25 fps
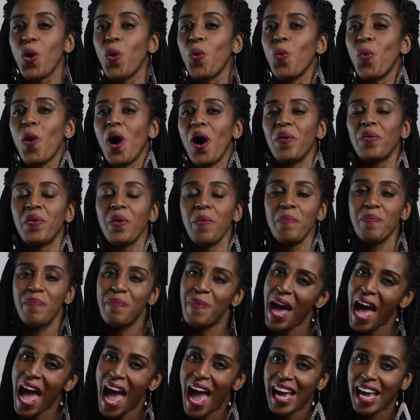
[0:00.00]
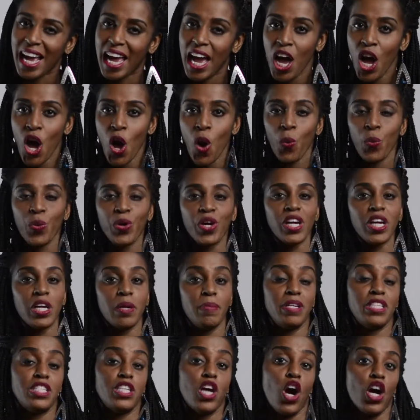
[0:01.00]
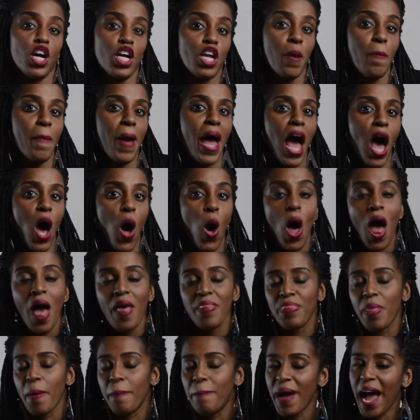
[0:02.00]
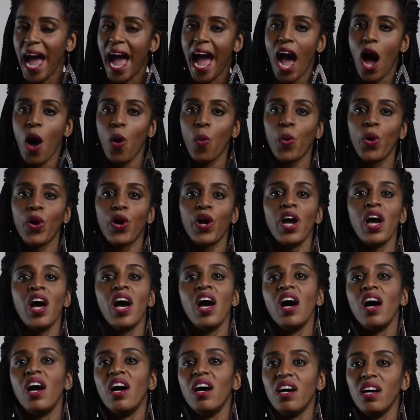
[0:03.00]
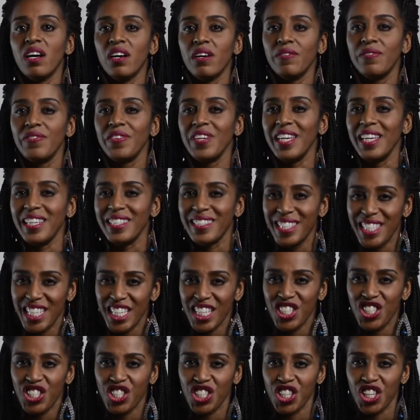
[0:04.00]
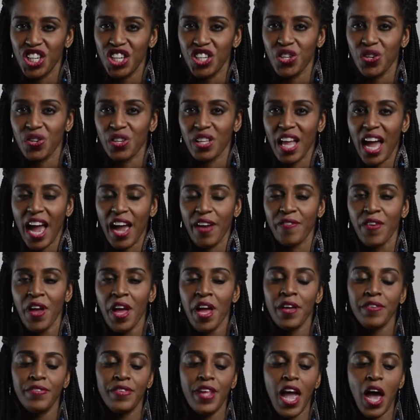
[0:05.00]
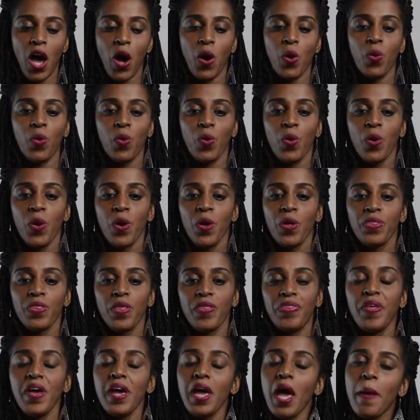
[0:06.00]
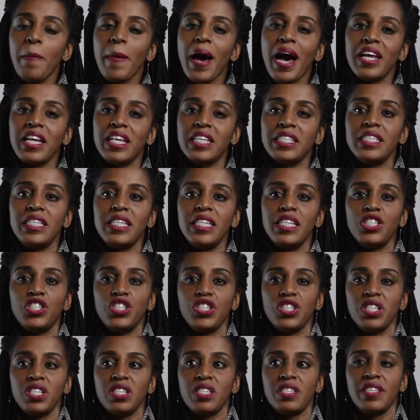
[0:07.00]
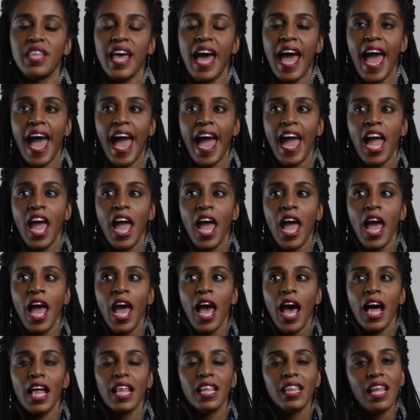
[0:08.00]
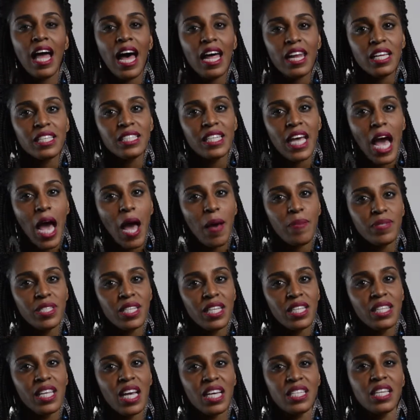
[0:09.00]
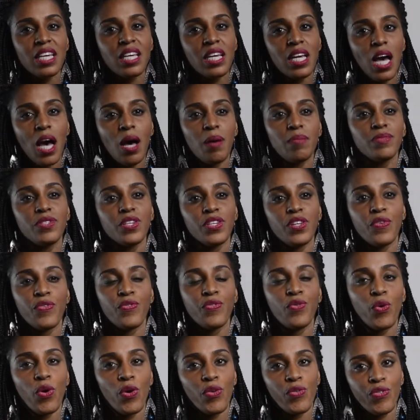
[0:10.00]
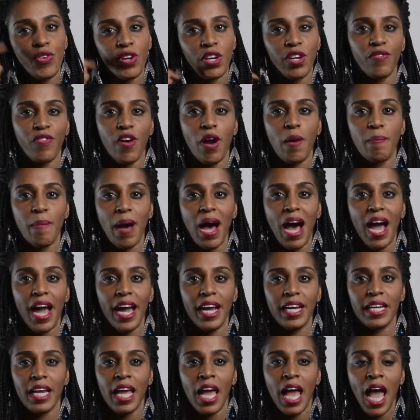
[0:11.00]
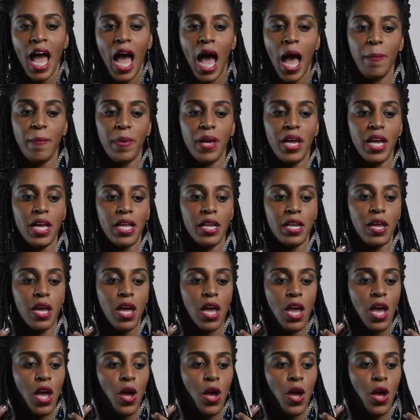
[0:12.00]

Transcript: welcome back we're going to be talking about the power of intention in your life now the thing about intention is that a lot of times it doesn't come to the forefront of our mind i mean